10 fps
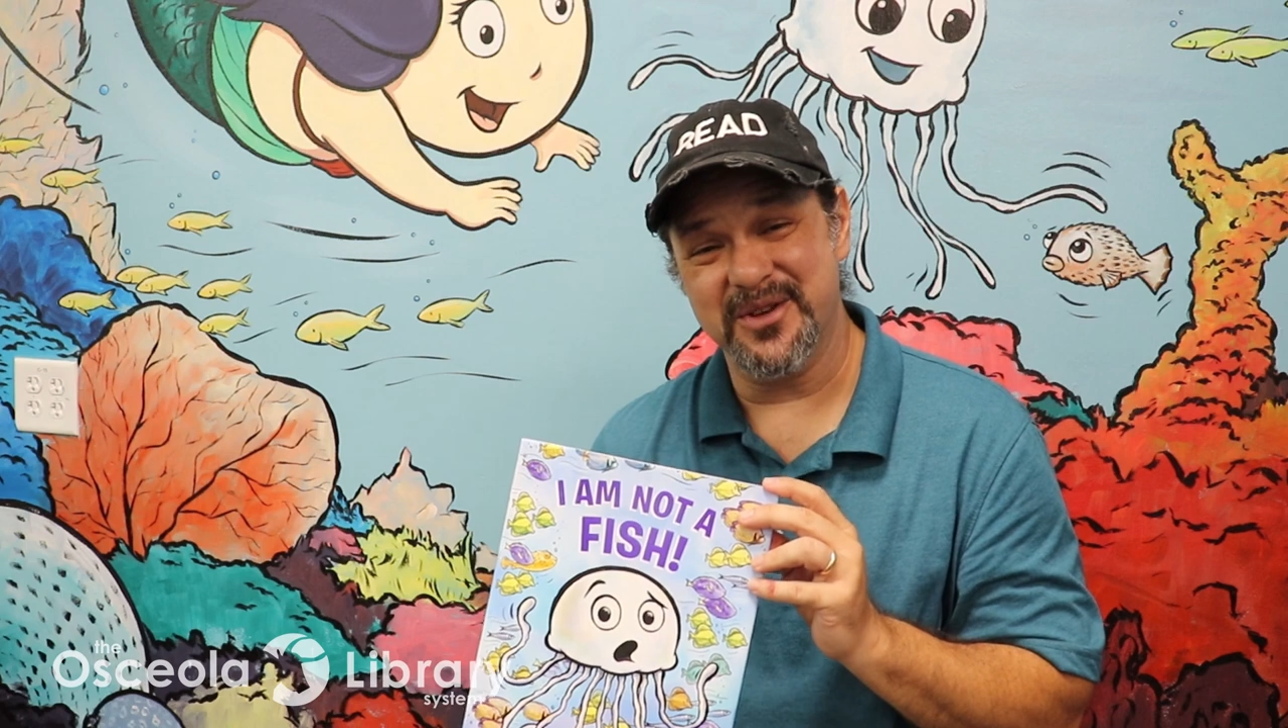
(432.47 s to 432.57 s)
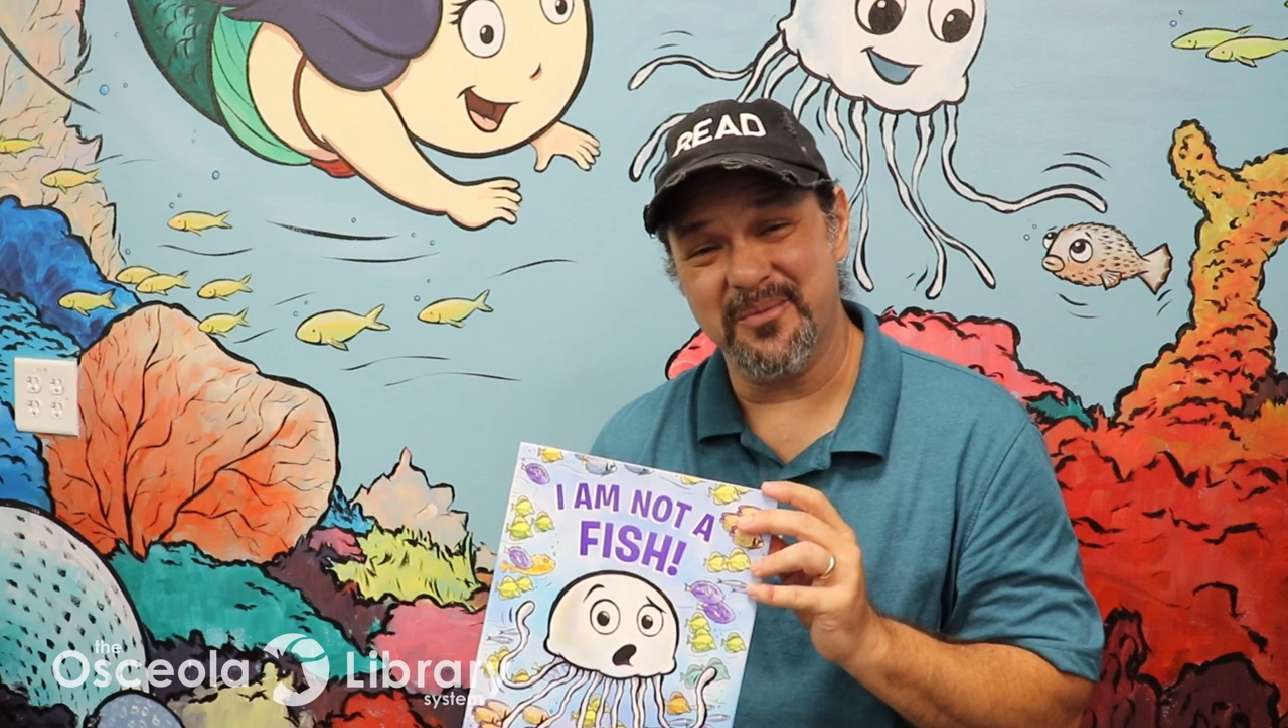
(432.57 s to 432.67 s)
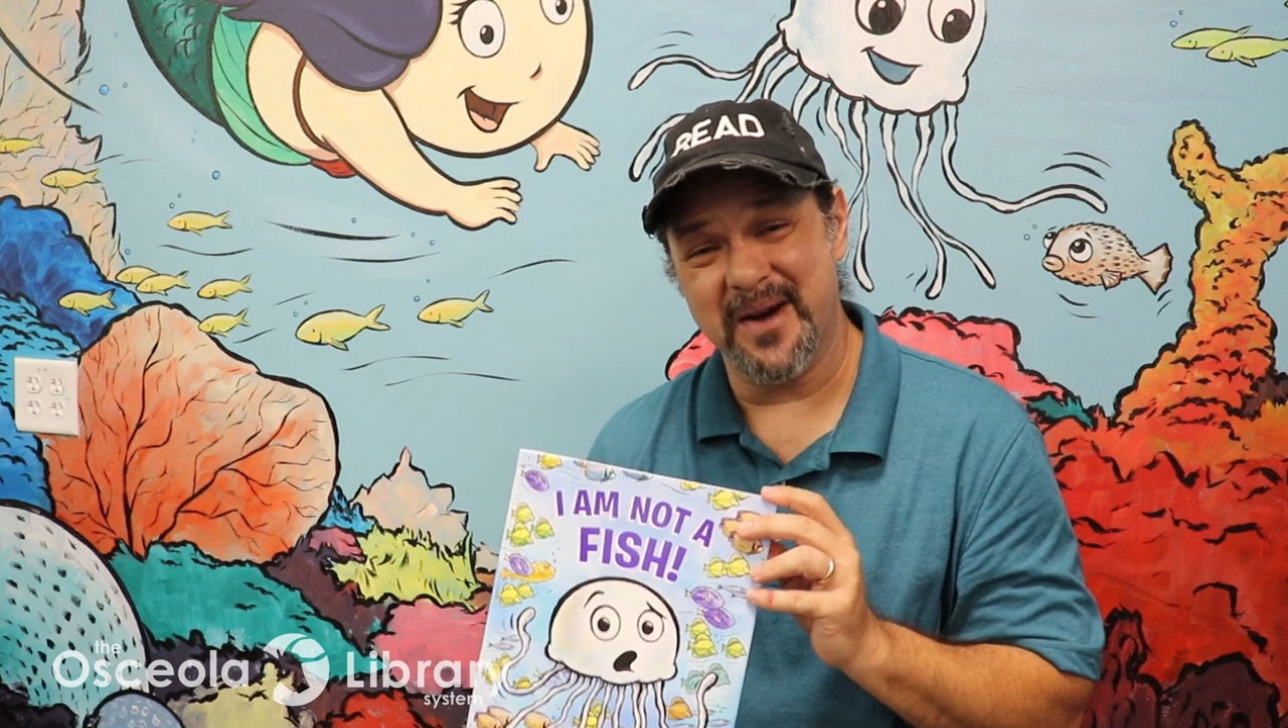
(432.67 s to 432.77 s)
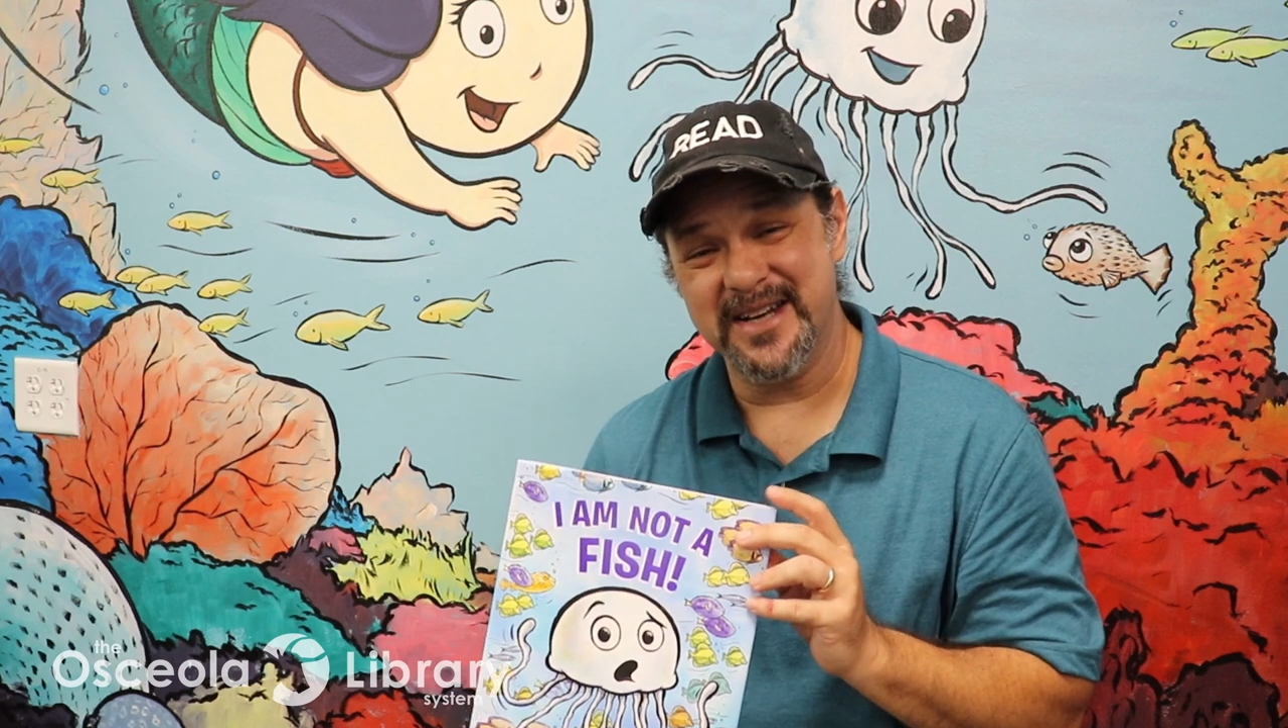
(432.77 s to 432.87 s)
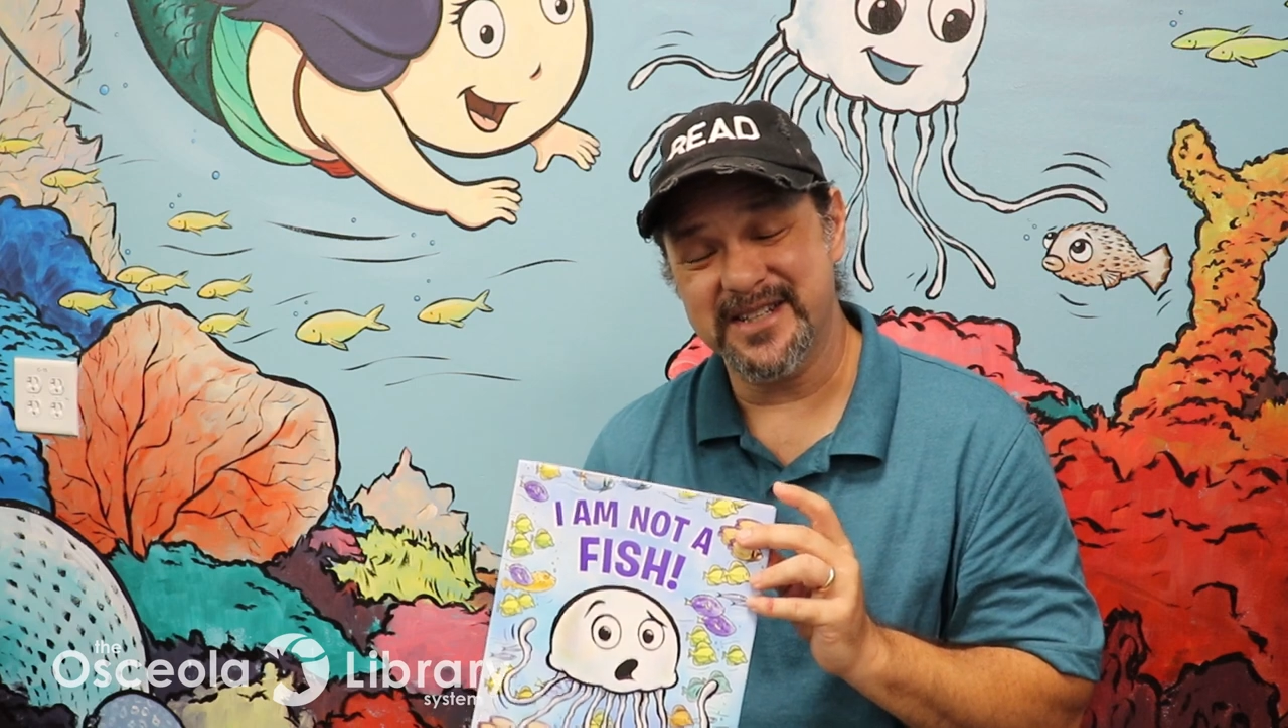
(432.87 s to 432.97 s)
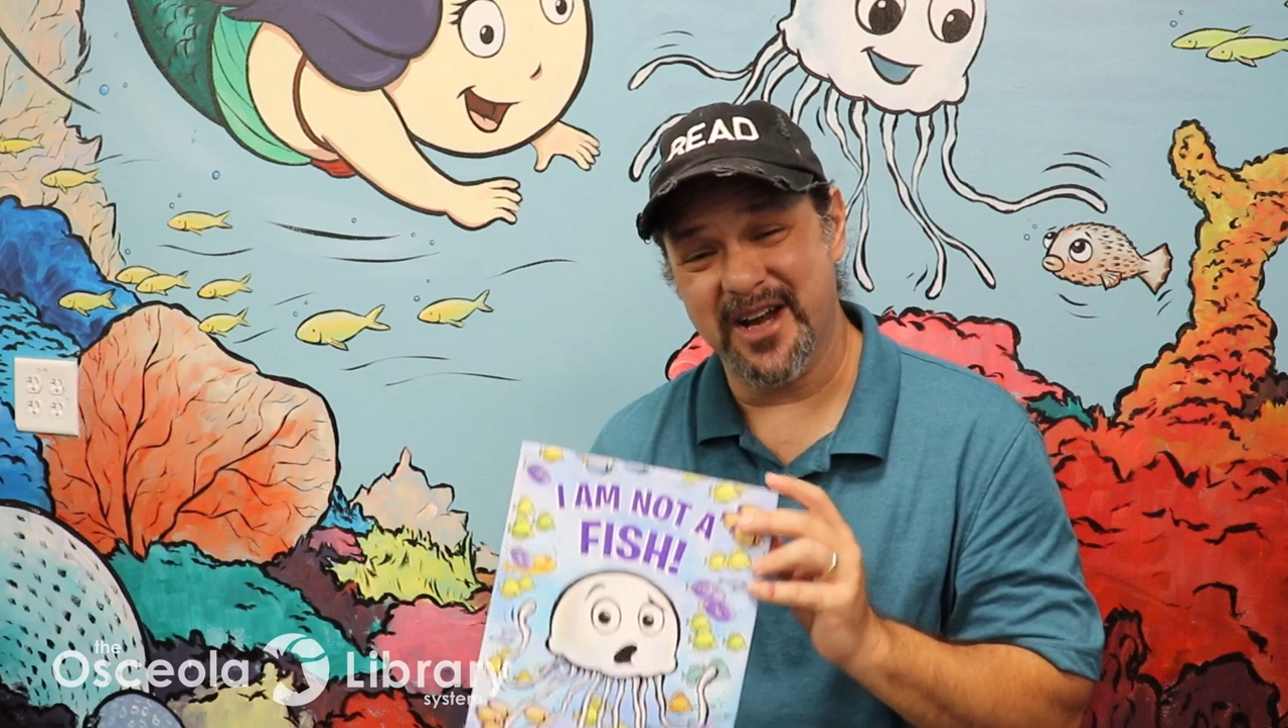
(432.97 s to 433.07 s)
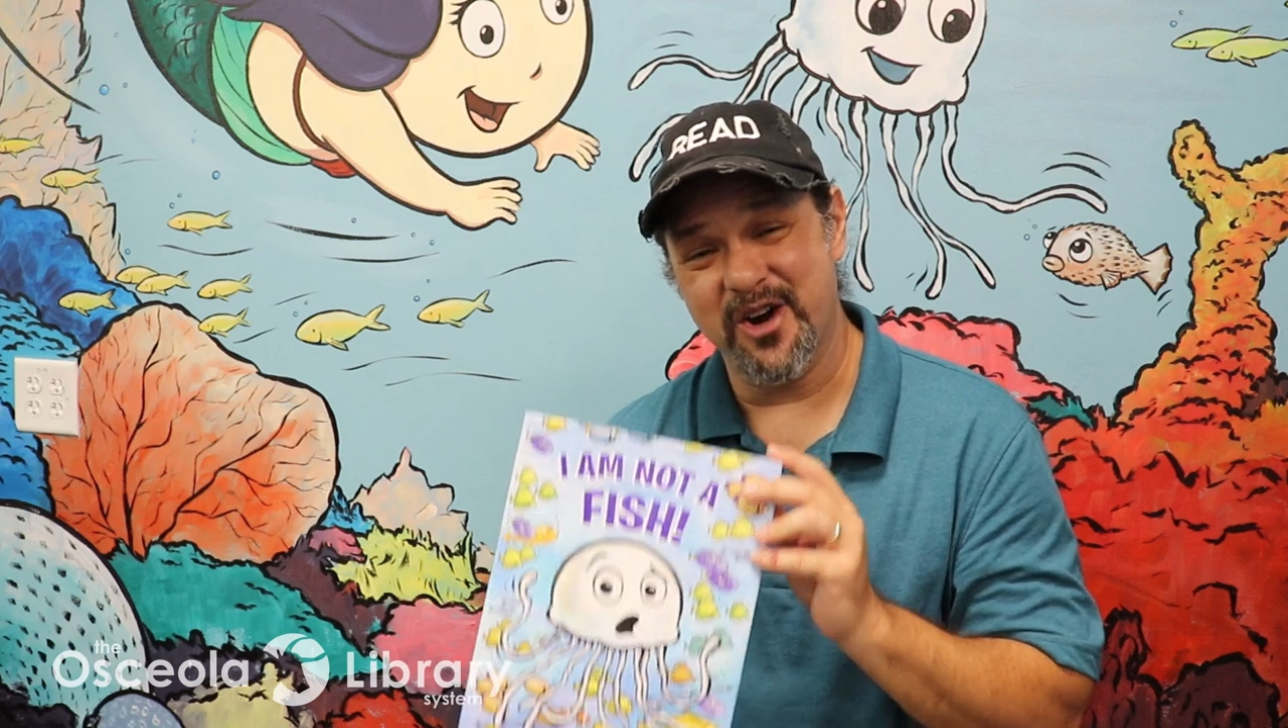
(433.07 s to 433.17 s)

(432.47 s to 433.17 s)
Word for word: so much.